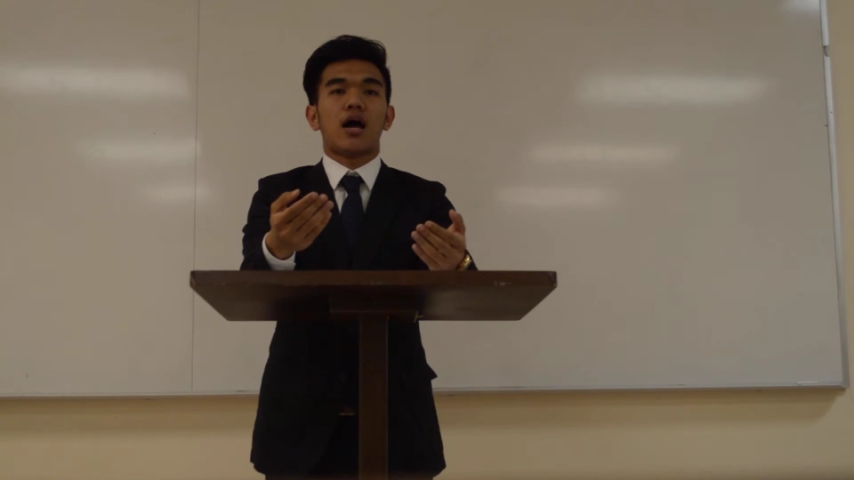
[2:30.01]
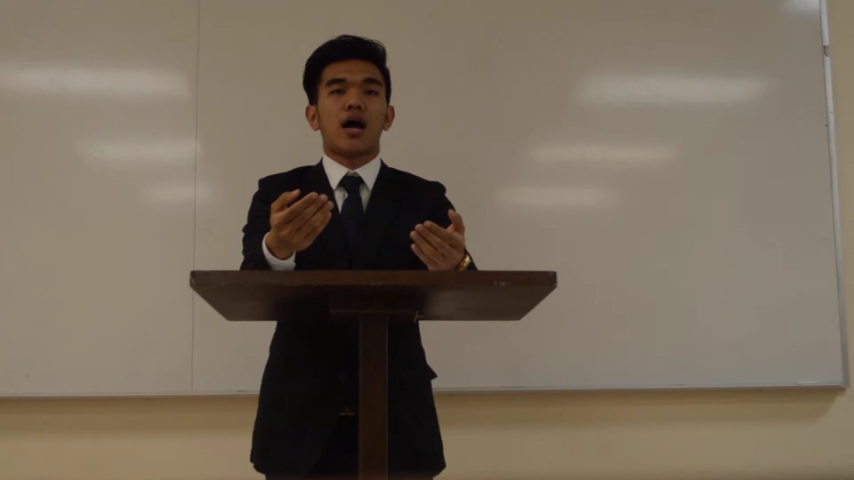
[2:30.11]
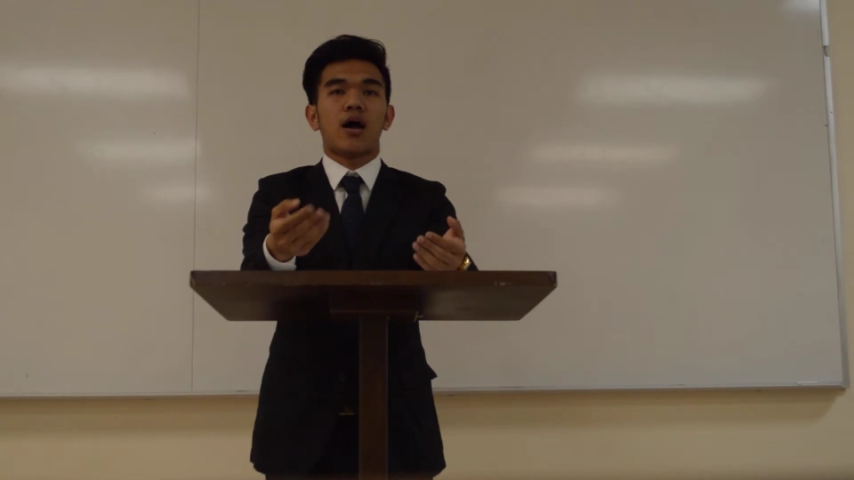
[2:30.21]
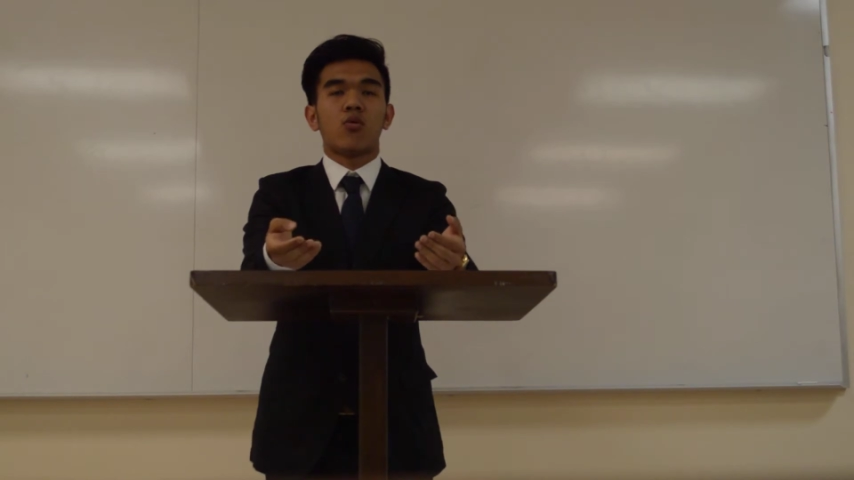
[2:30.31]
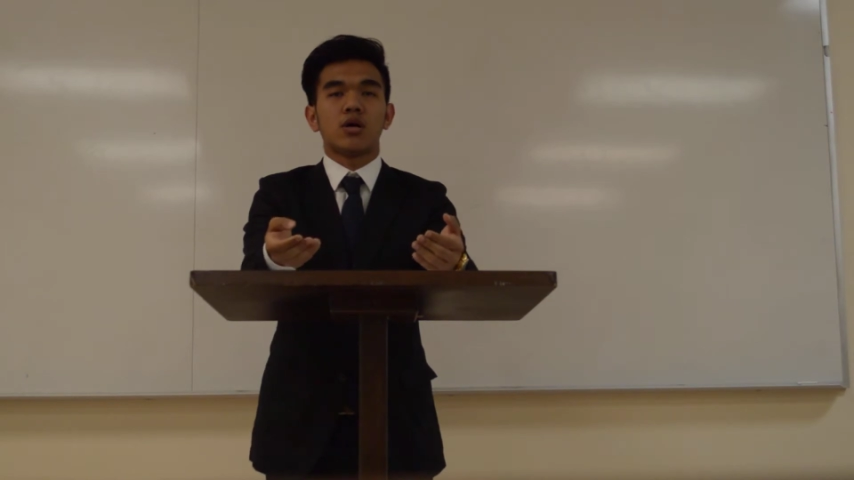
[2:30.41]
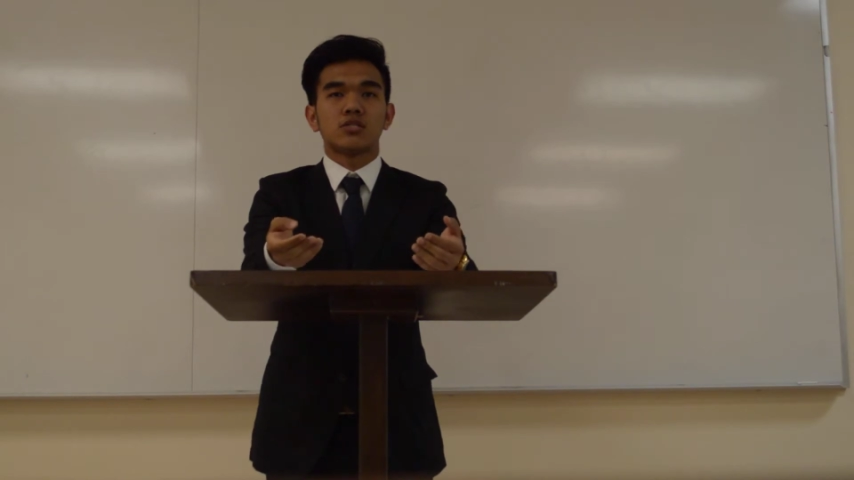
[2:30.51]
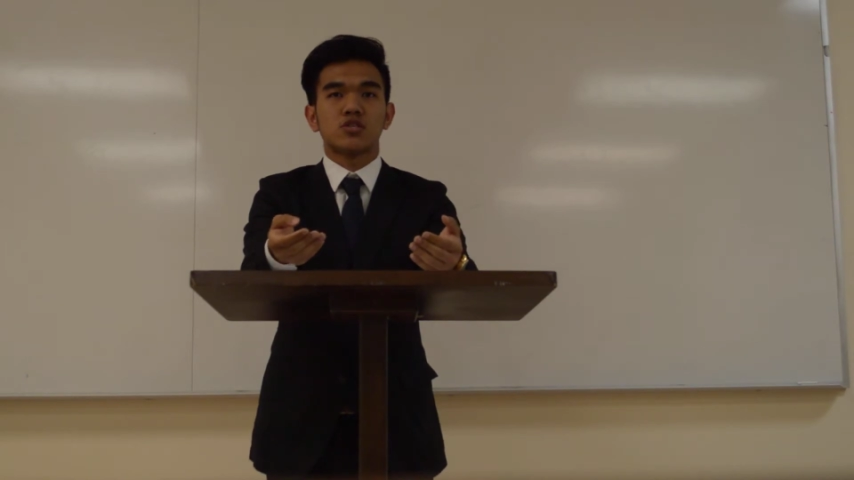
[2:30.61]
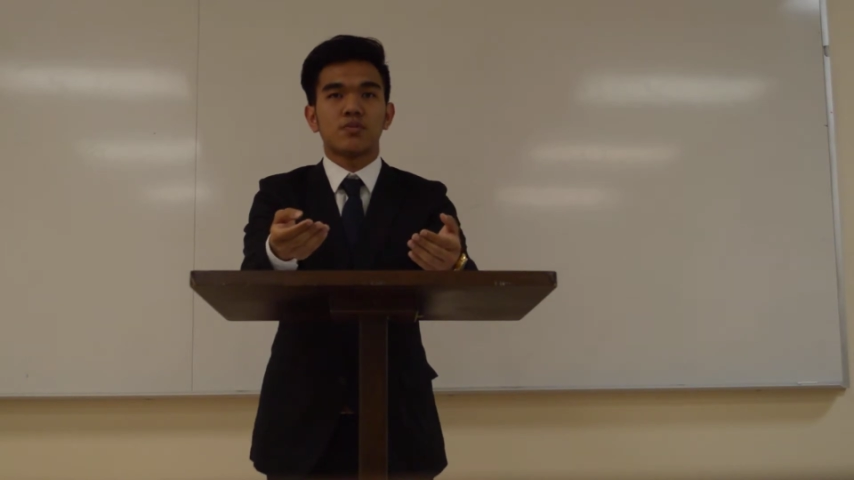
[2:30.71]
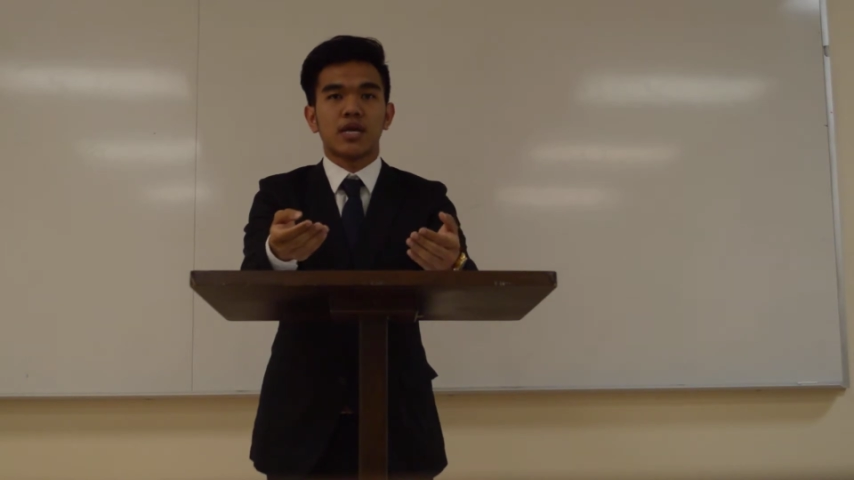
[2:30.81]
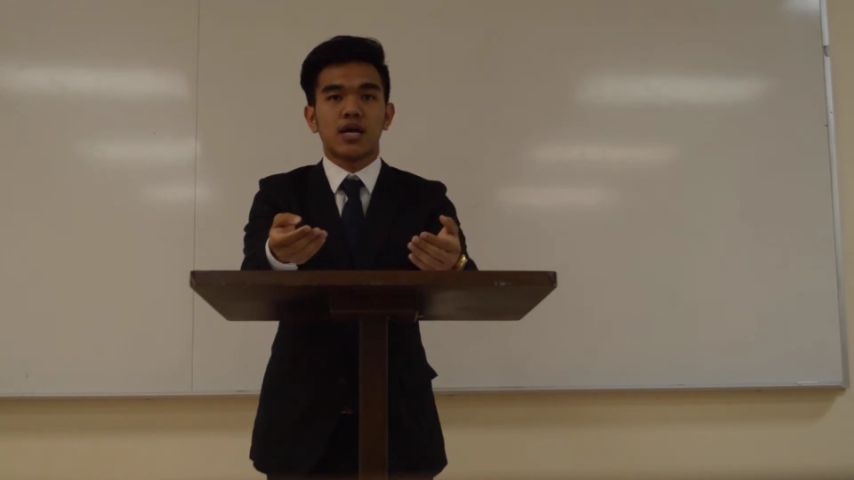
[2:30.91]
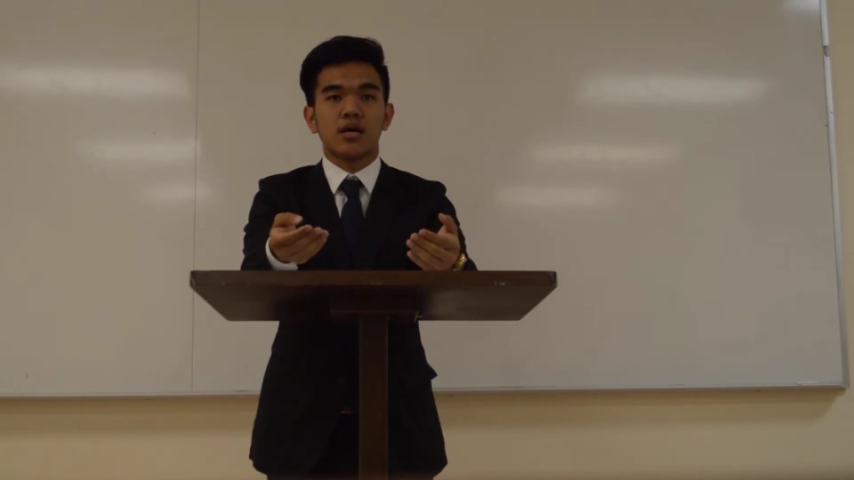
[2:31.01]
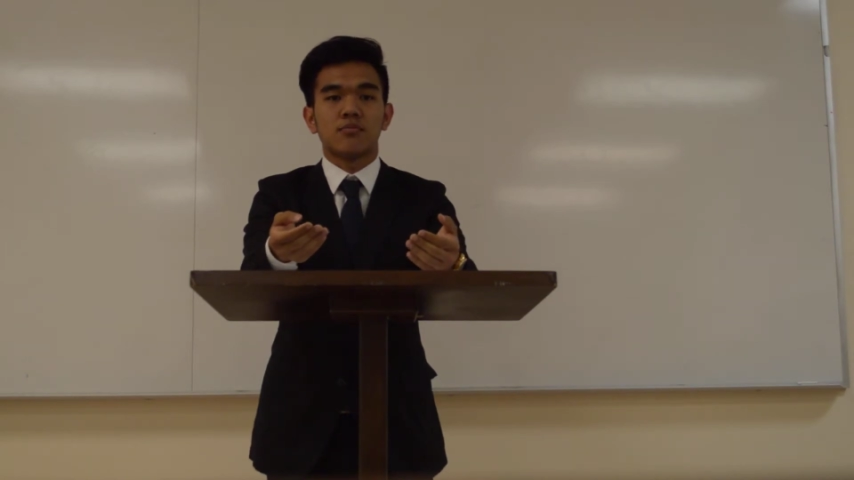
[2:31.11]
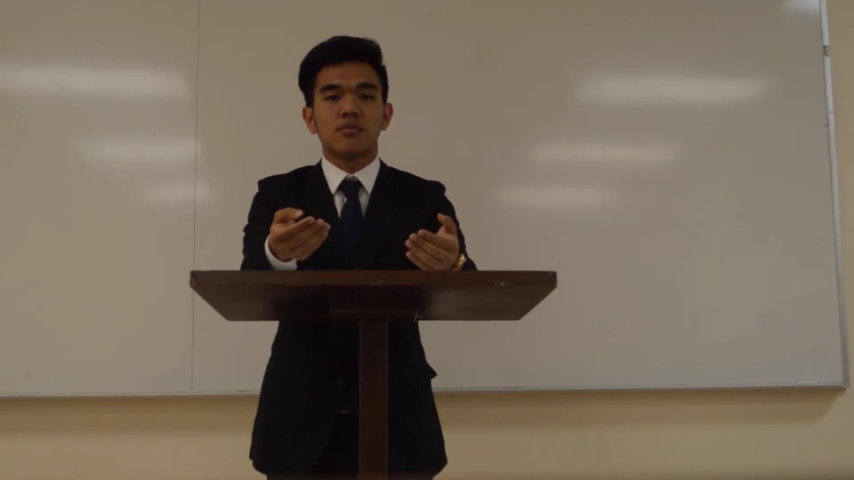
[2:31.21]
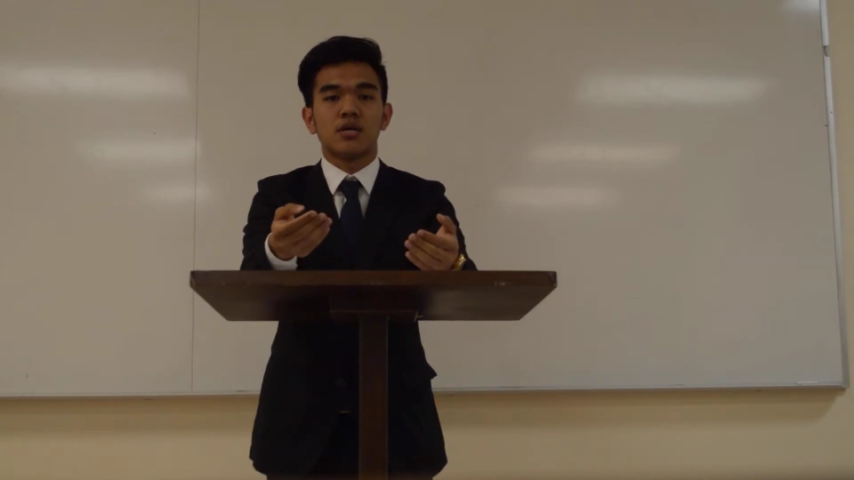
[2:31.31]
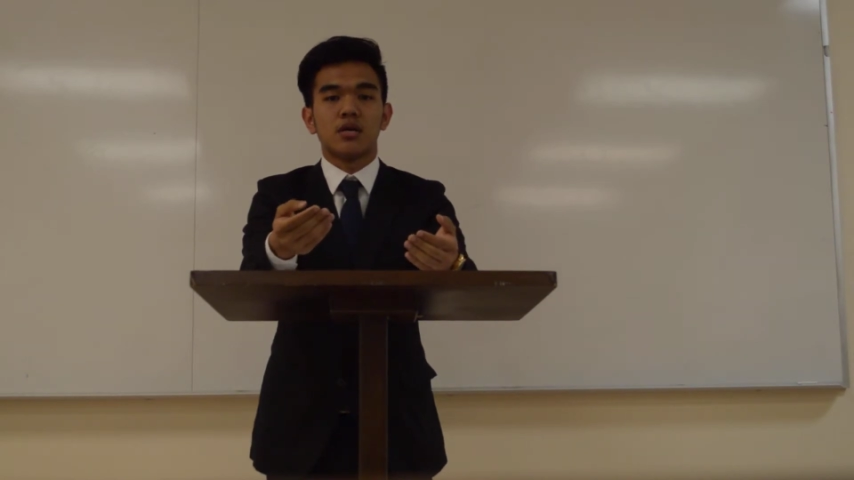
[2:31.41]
I want to become